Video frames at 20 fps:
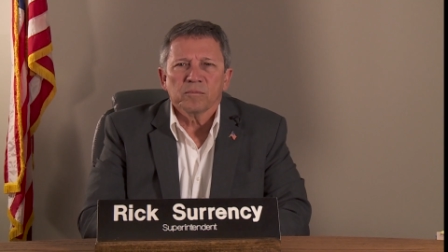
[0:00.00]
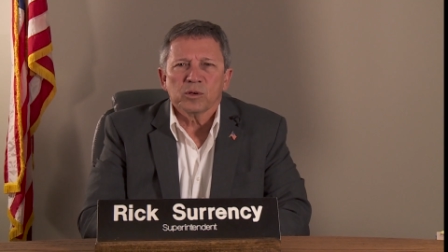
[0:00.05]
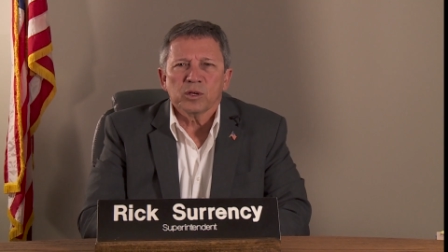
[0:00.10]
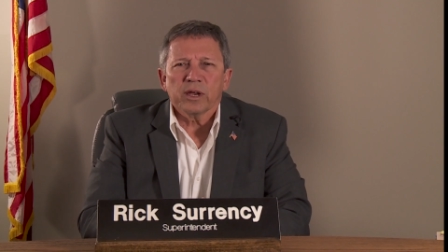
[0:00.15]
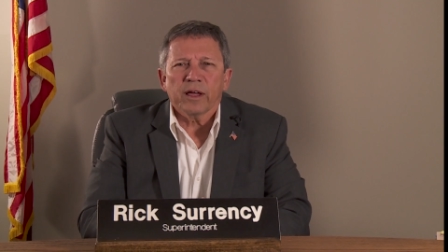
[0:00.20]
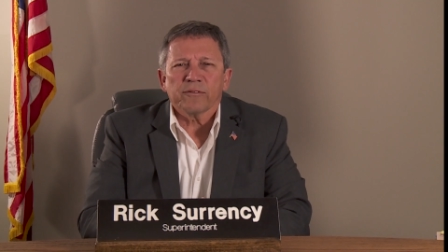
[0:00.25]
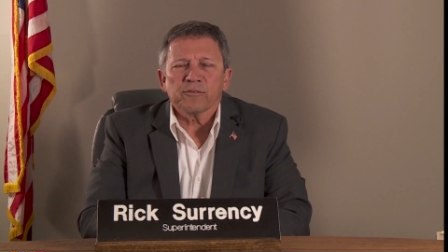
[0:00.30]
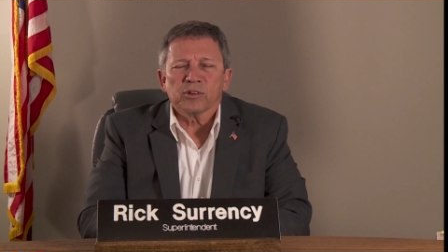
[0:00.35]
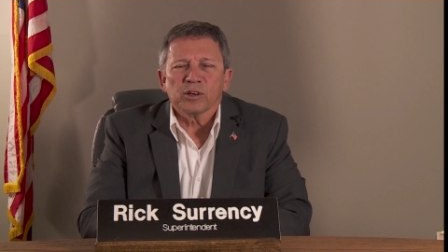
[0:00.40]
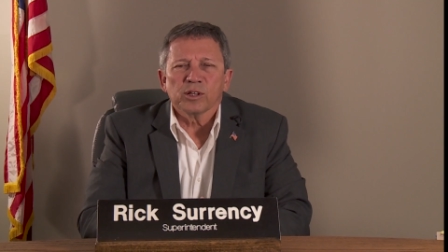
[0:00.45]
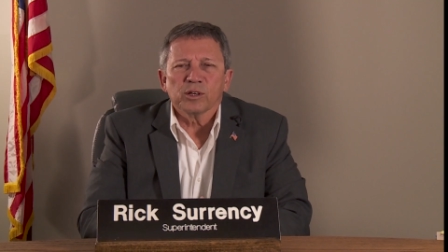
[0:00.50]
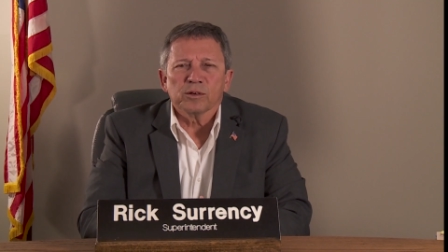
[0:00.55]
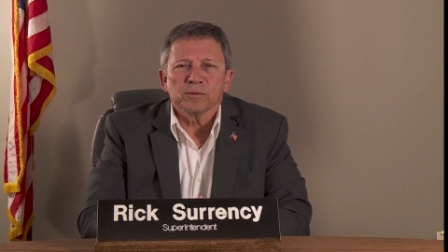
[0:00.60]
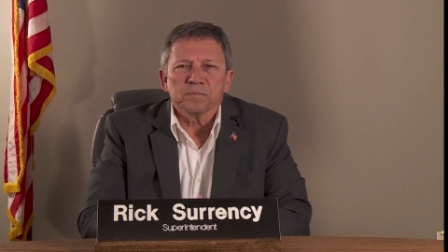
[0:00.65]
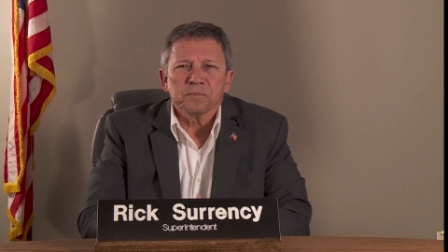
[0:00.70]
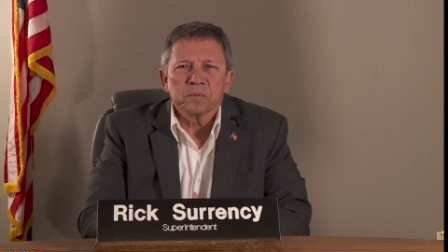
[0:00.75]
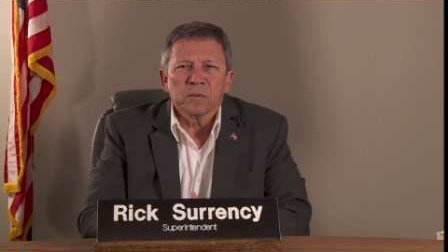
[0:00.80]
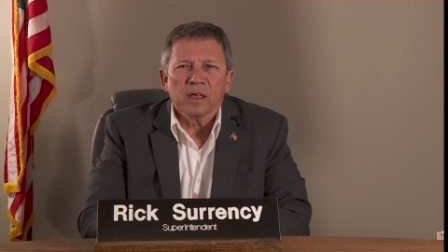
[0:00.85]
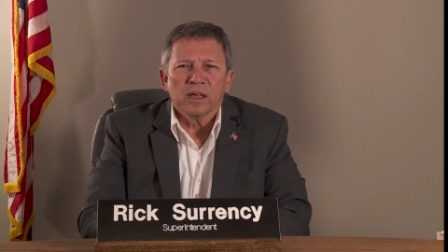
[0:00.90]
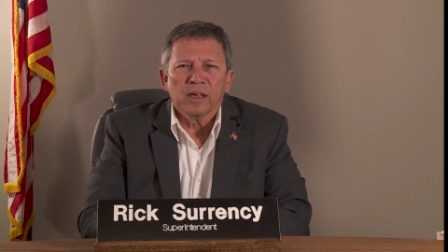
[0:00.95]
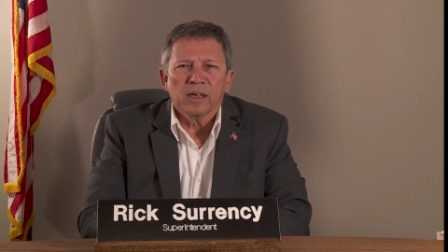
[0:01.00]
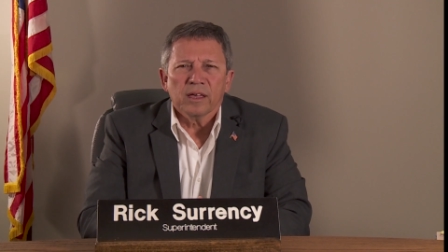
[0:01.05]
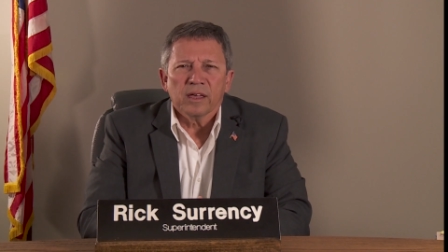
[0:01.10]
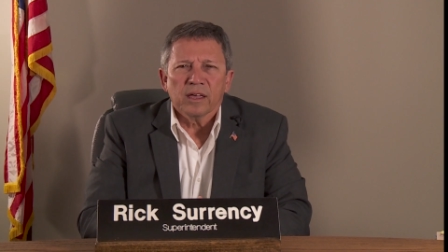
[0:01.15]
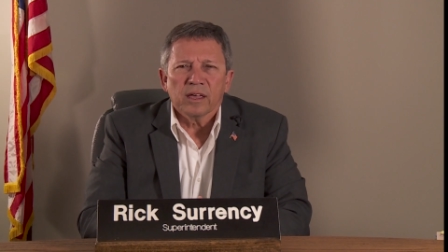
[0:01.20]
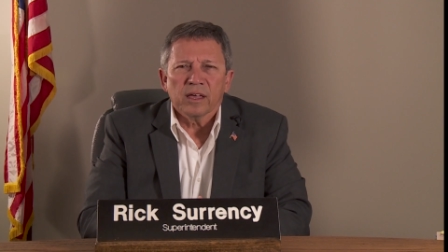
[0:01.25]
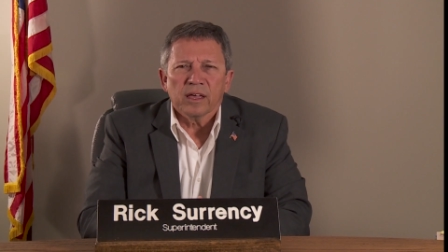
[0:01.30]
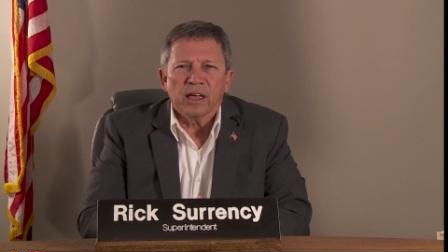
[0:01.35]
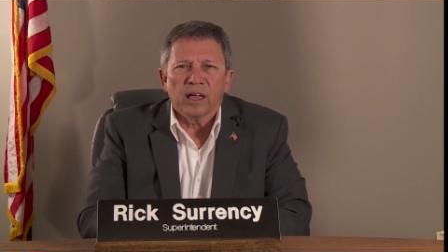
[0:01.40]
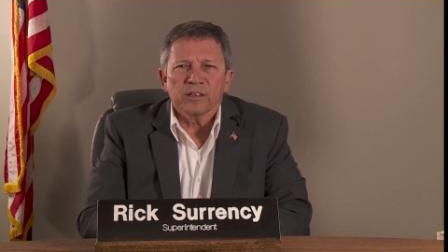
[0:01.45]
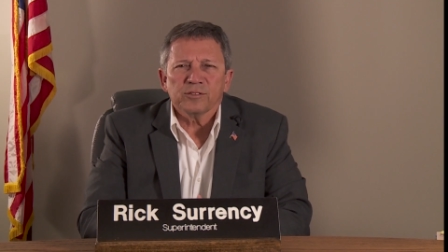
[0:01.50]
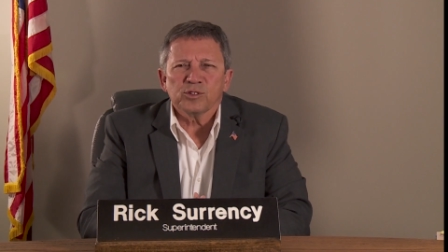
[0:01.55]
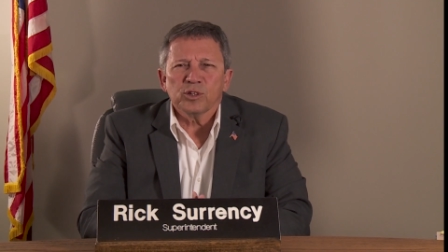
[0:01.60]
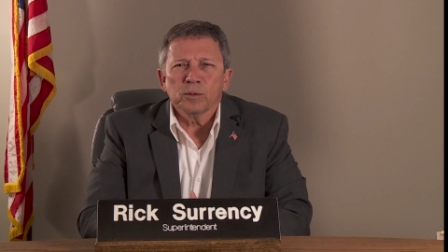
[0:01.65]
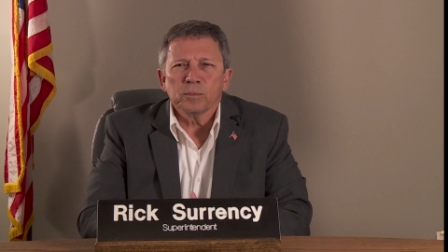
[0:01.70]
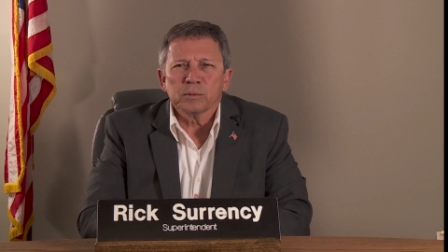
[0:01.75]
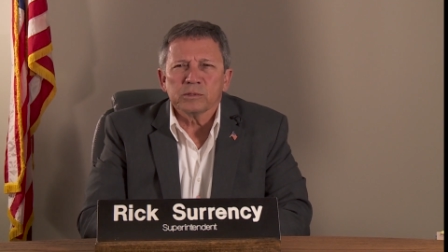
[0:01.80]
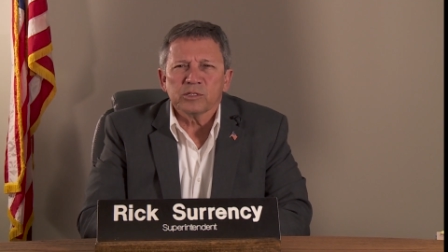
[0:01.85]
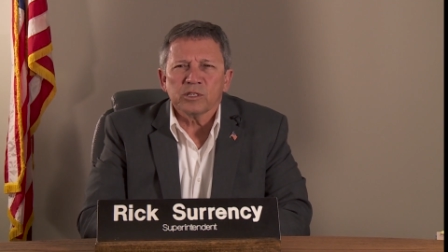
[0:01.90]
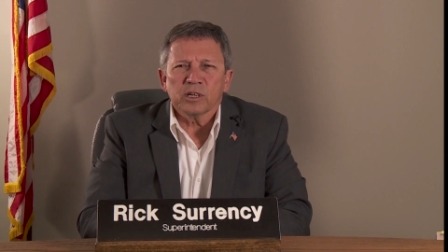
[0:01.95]
Good afternoon. As
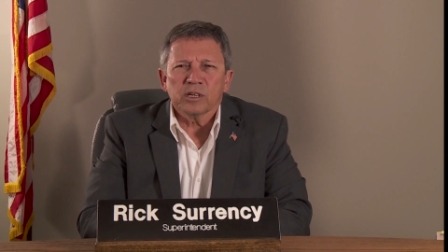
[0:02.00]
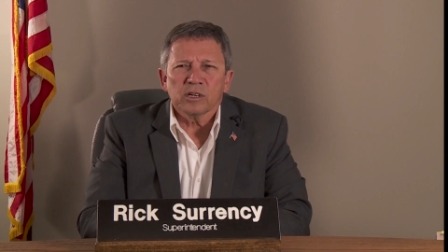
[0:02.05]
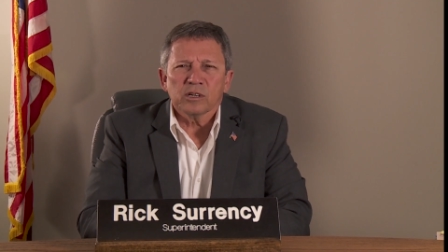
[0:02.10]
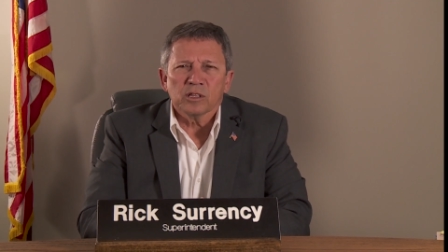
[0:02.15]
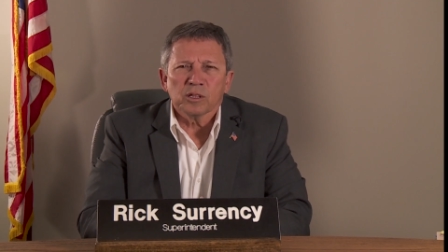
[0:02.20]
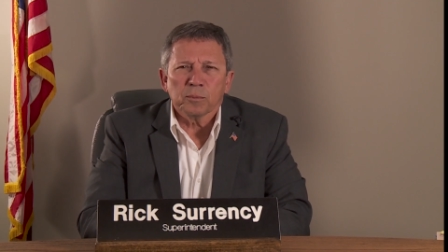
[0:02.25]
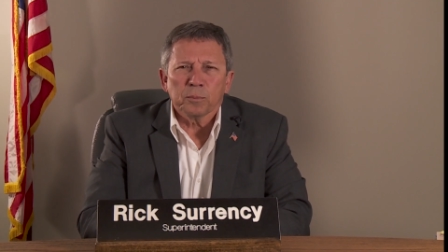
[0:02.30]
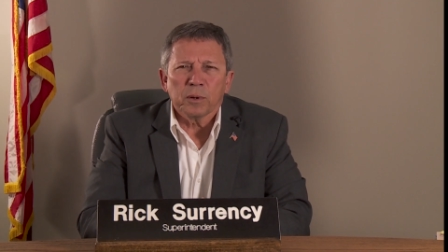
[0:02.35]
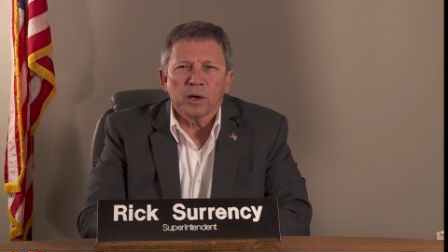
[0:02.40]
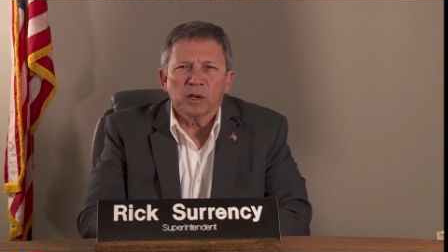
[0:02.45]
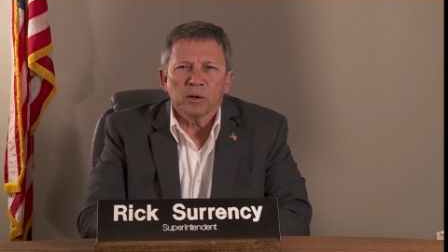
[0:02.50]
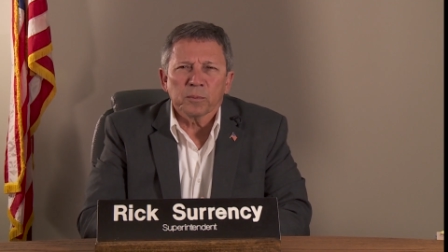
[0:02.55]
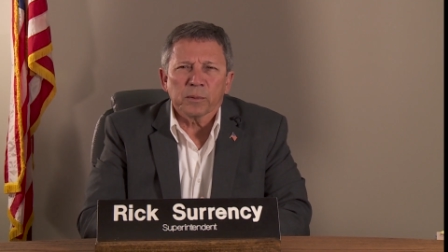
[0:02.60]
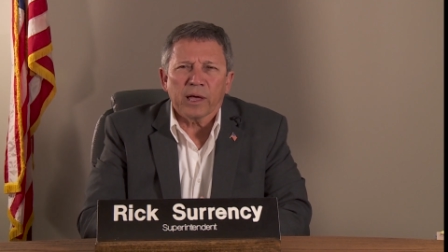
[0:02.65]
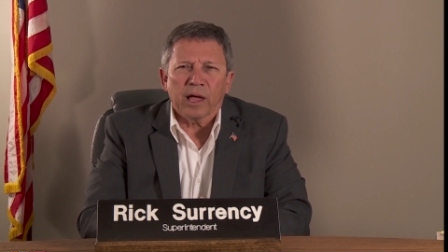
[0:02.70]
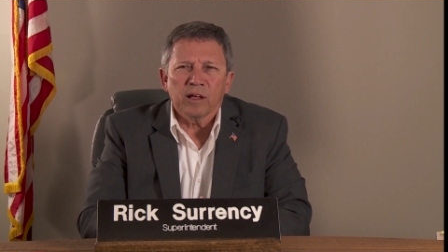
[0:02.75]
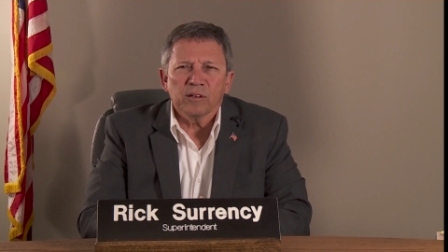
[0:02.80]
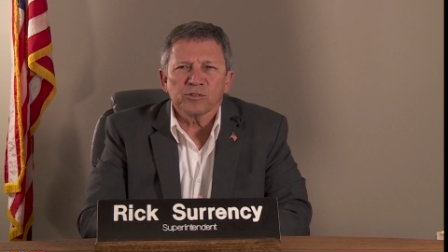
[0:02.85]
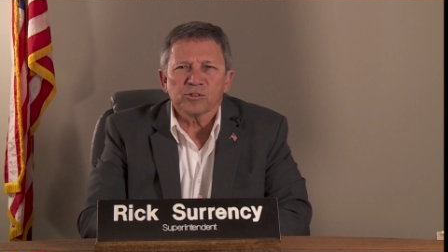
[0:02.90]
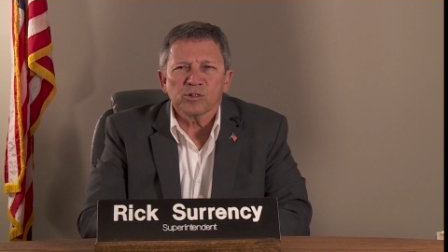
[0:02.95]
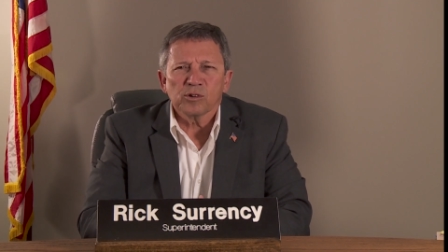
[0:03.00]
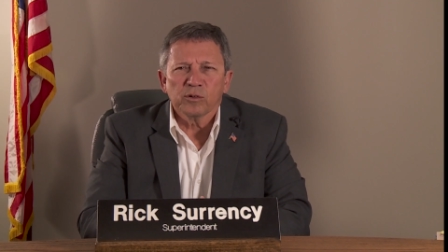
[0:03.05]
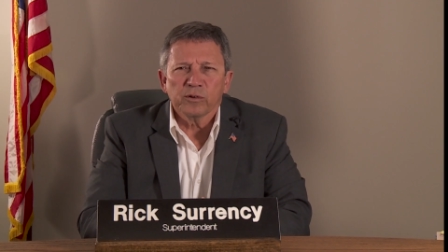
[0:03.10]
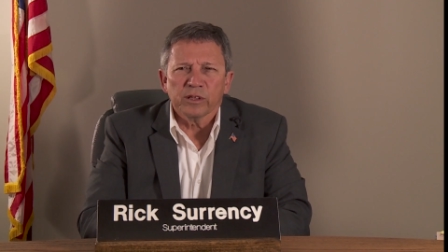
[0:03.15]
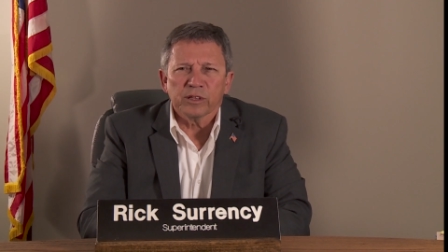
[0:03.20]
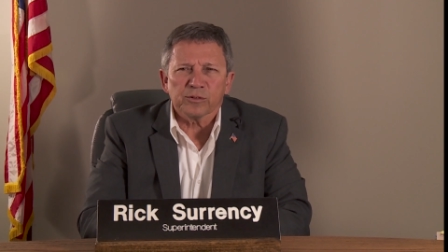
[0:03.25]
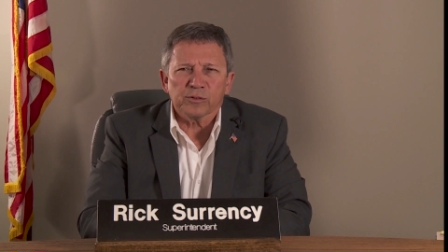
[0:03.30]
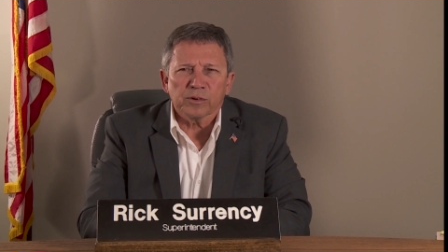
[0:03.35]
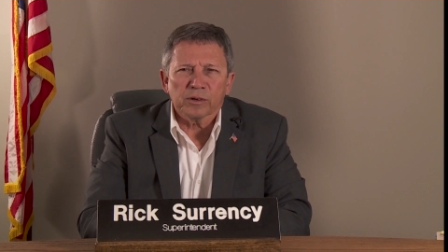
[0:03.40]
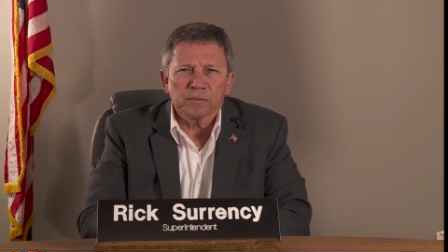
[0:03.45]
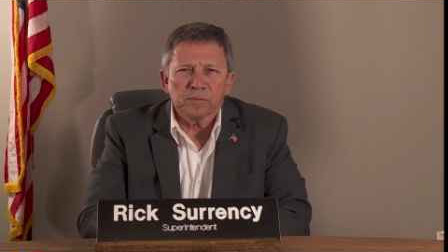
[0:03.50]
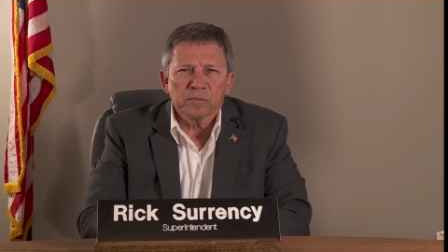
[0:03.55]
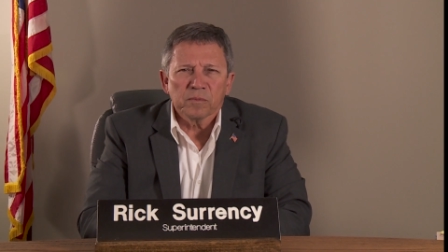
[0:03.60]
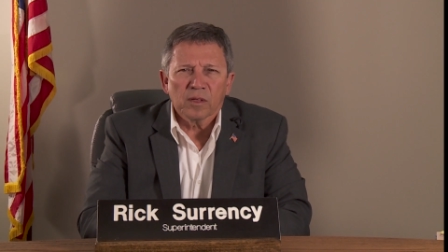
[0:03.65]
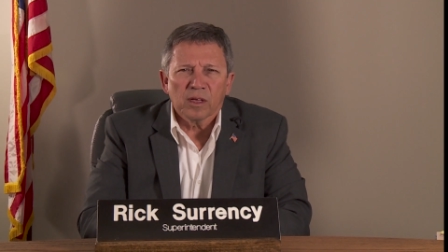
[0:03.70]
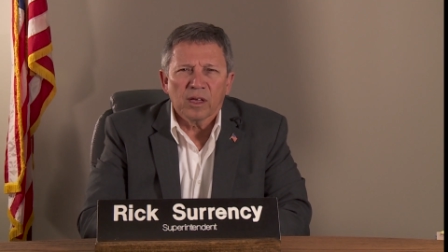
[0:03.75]
superintendent of the Putnam County School District,